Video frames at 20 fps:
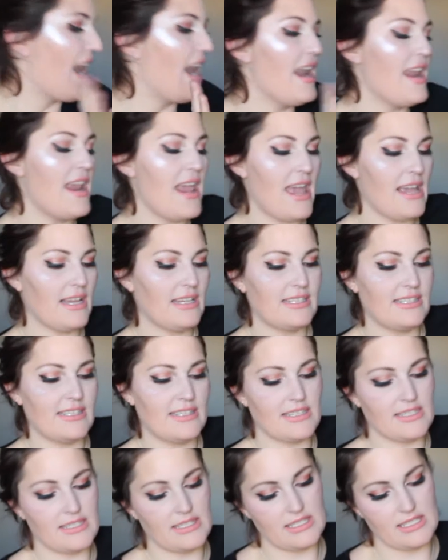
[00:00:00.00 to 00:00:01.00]

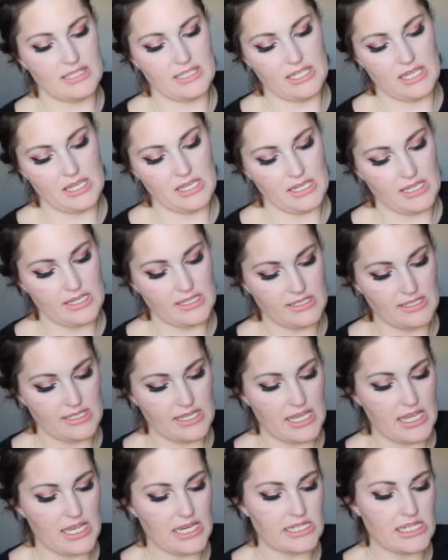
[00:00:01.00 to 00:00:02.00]
Next is
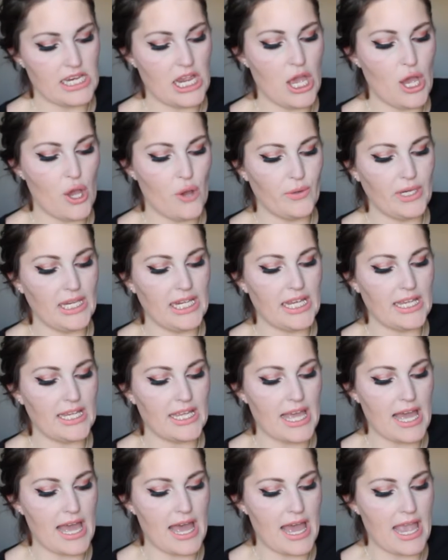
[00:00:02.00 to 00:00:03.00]
the
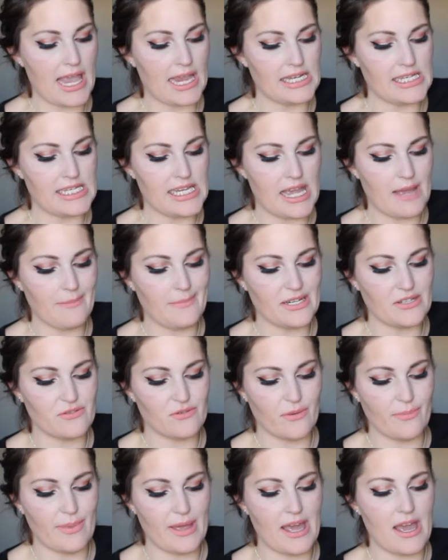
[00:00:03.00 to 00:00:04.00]
Toni&Guy Damage
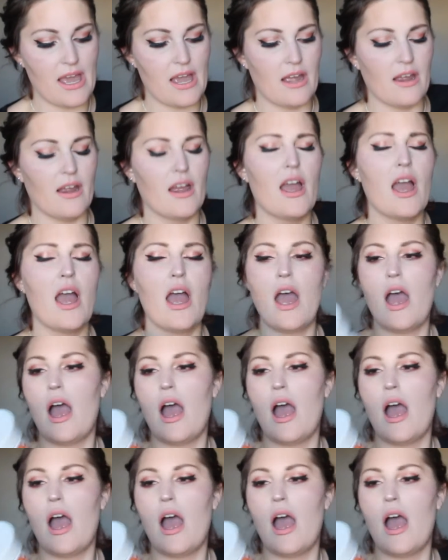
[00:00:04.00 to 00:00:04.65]
Repair